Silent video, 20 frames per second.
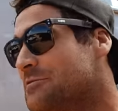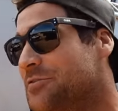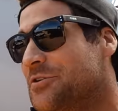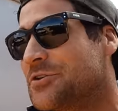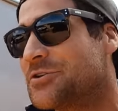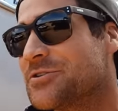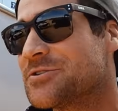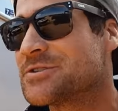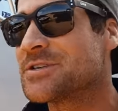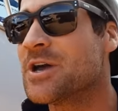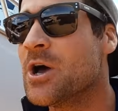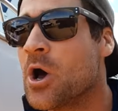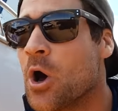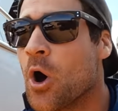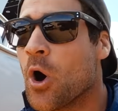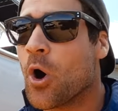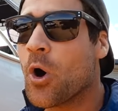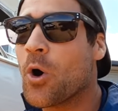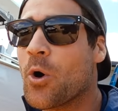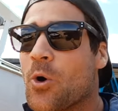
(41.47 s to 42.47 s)
the views,
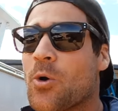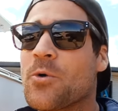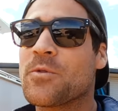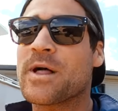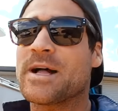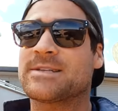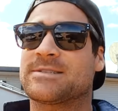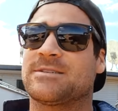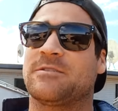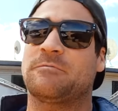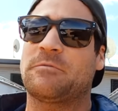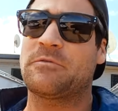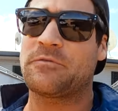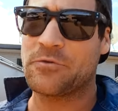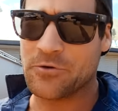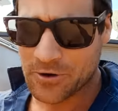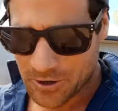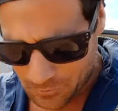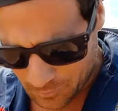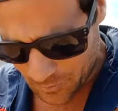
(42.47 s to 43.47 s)
all that stuff,
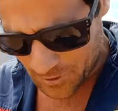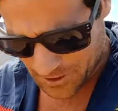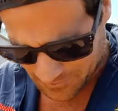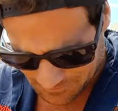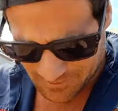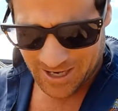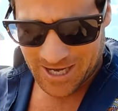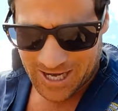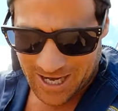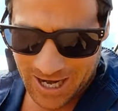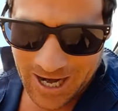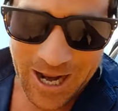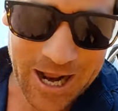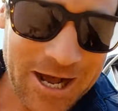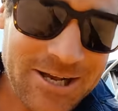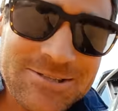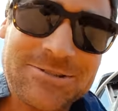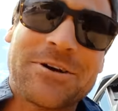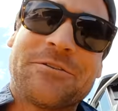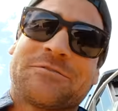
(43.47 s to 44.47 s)
before I worked my
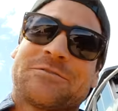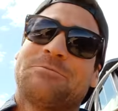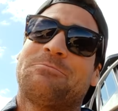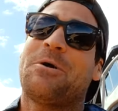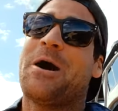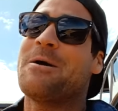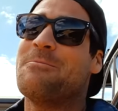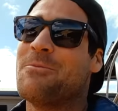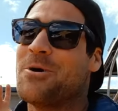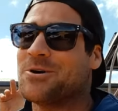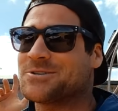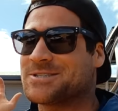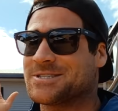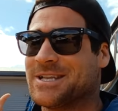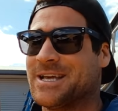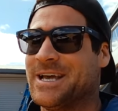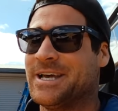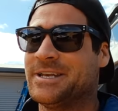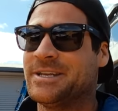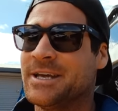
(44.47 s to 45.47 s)
ass off to buy
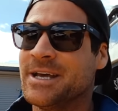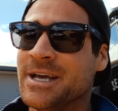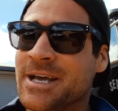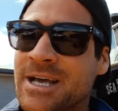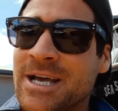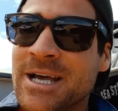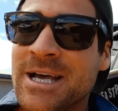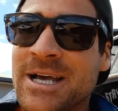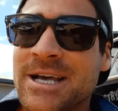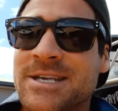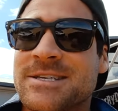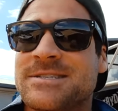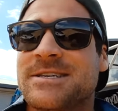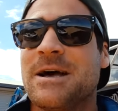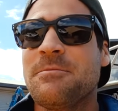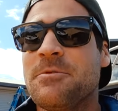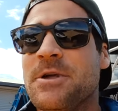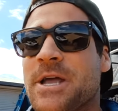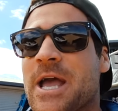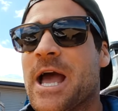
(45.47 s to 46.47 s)
Mossland,
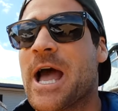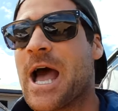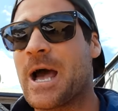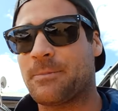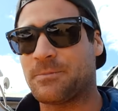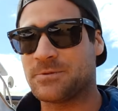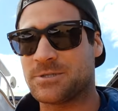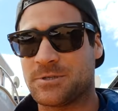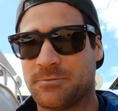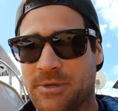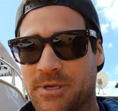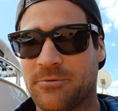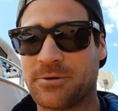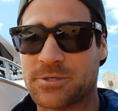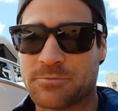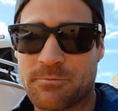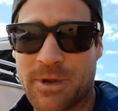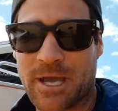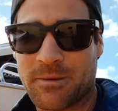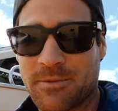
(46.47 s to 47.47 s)
something happened to me
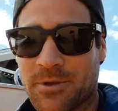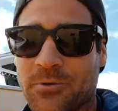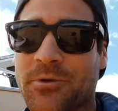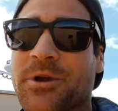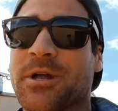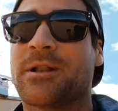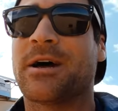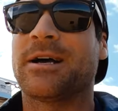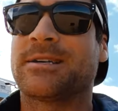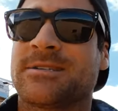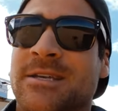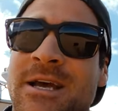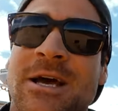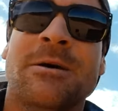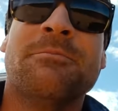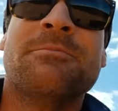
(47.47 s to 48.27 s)
which made me realize